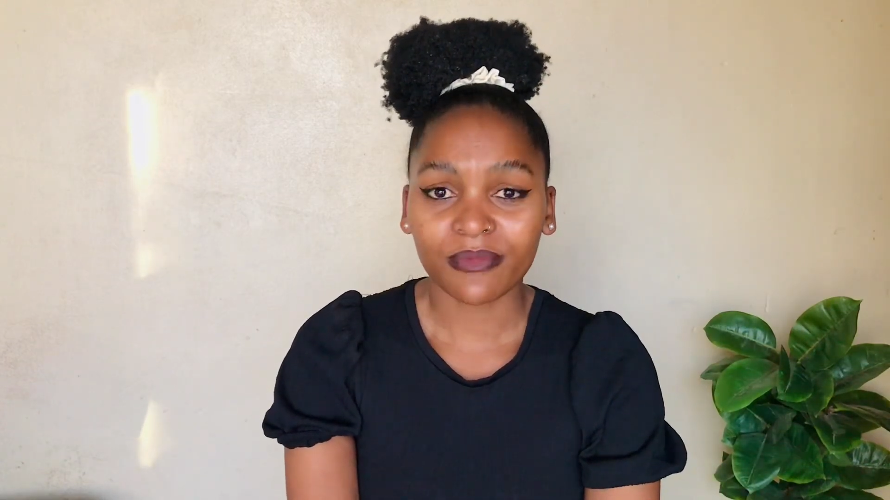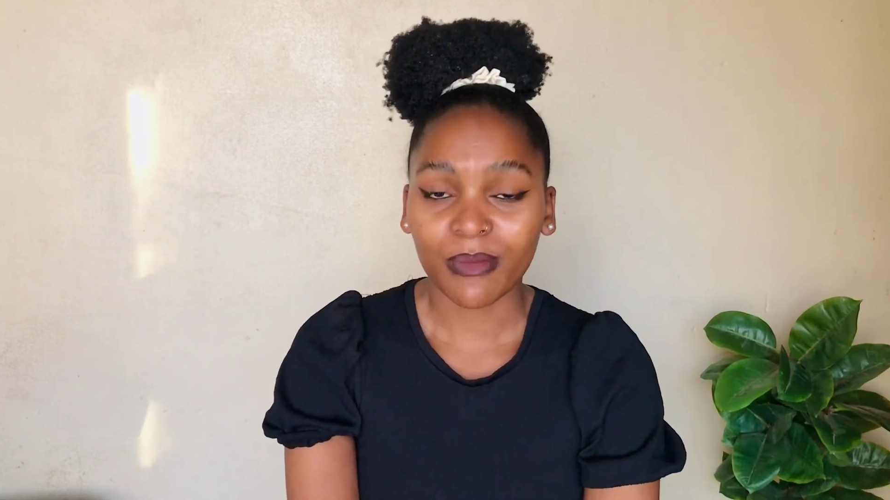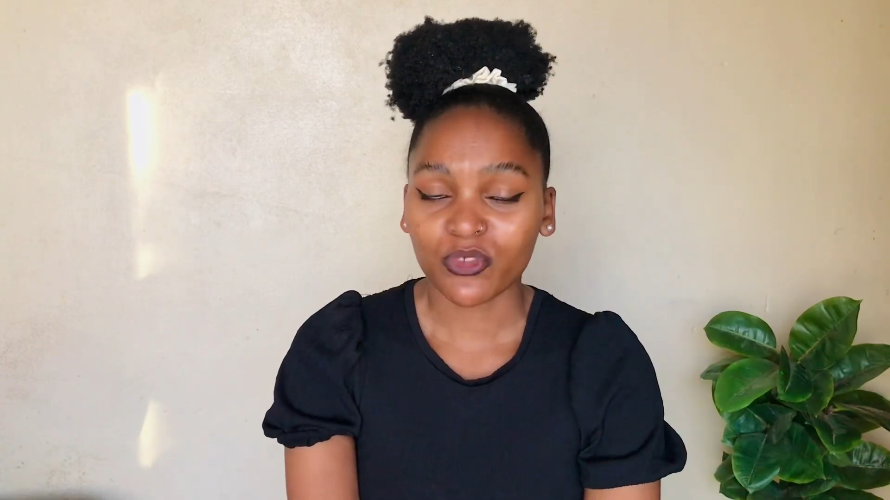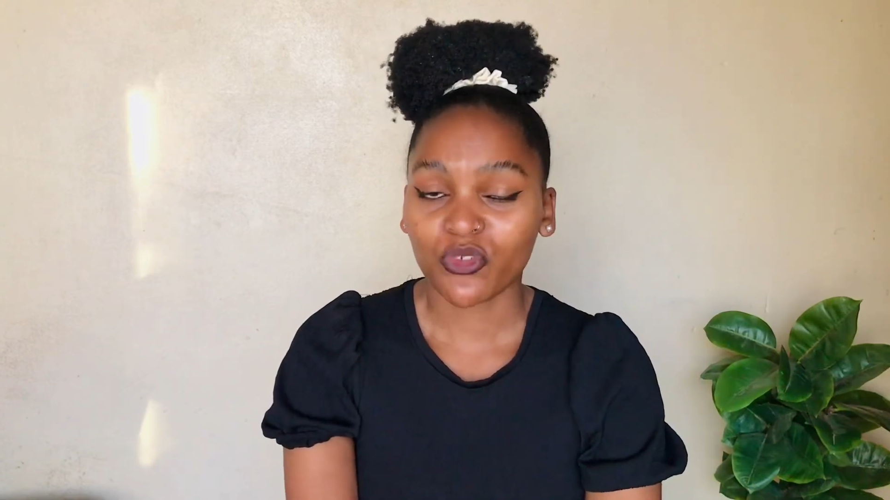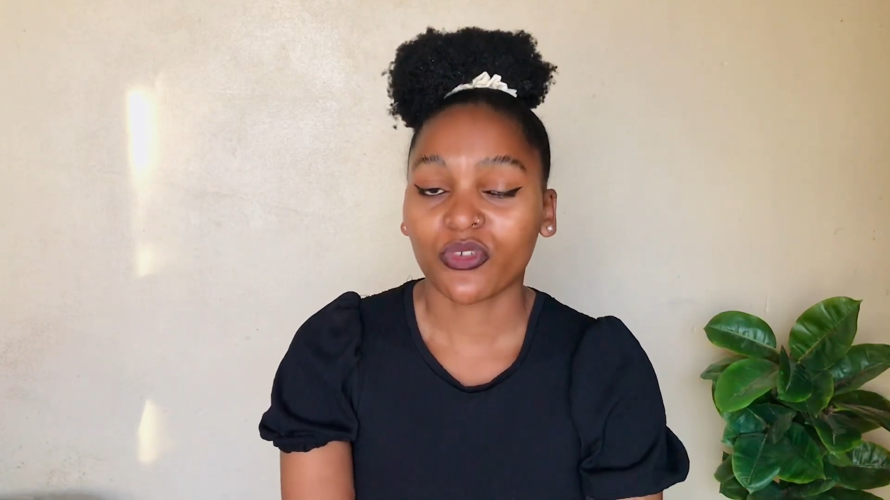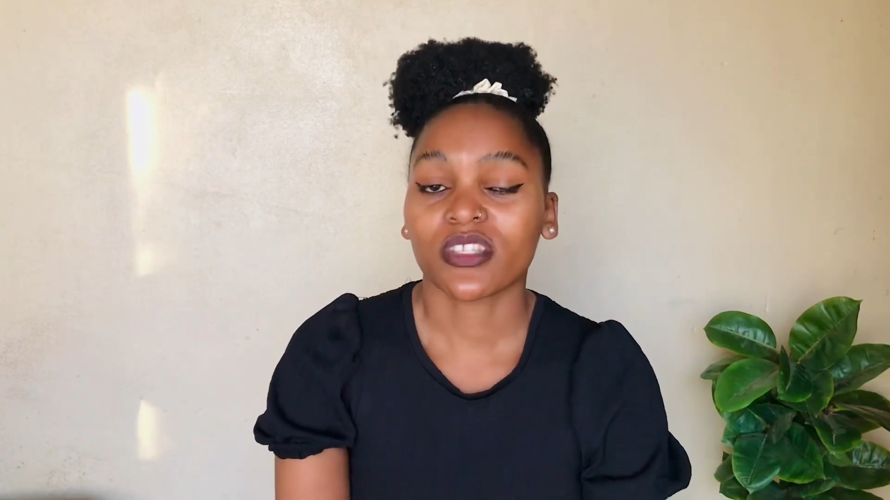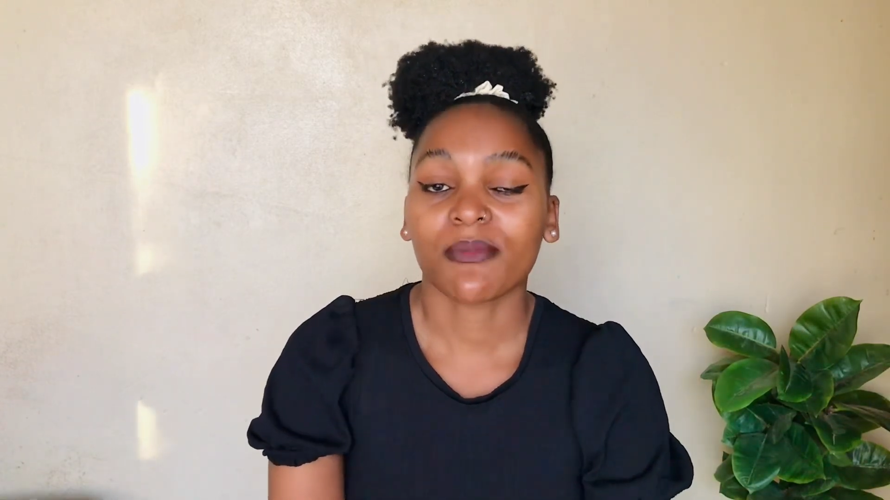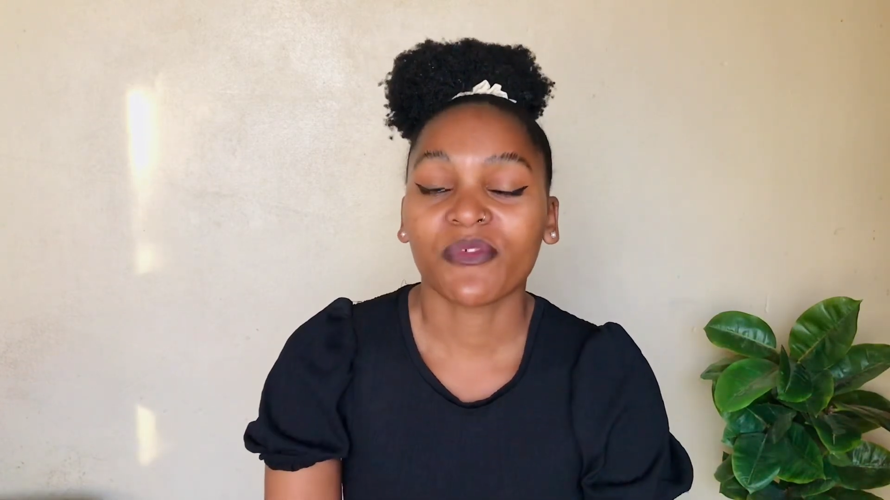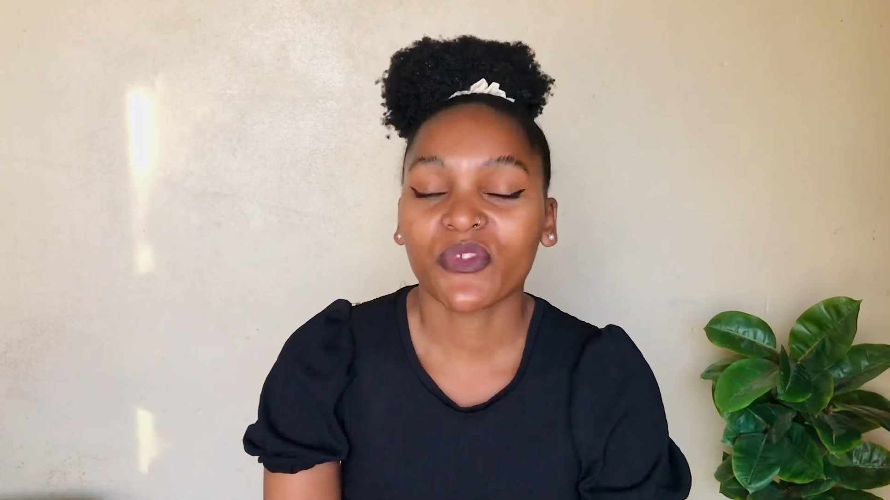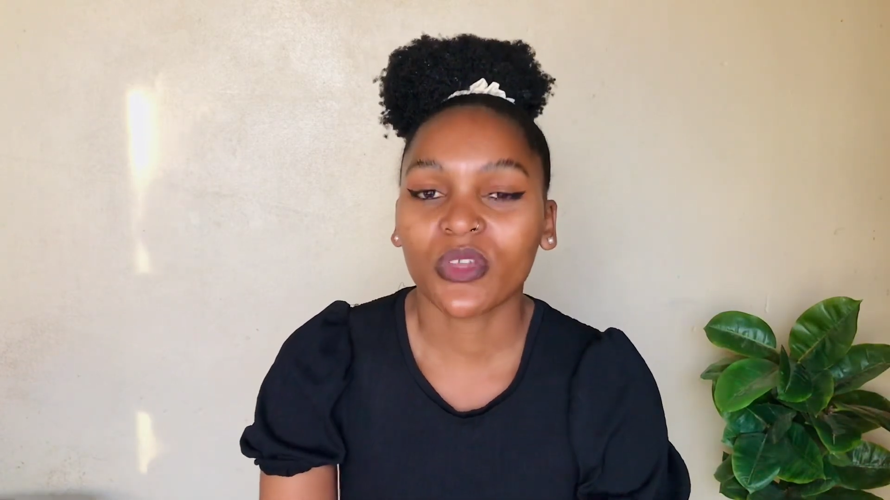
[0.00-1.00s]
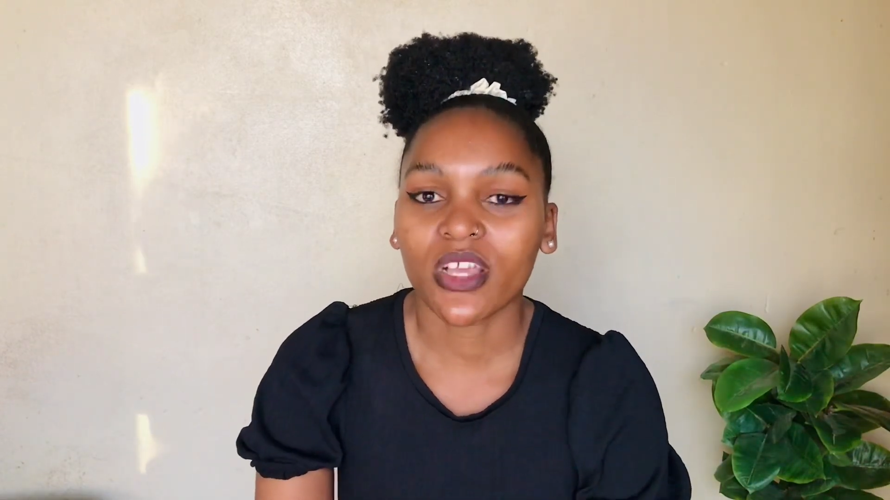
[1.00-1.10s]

I'm sure some of you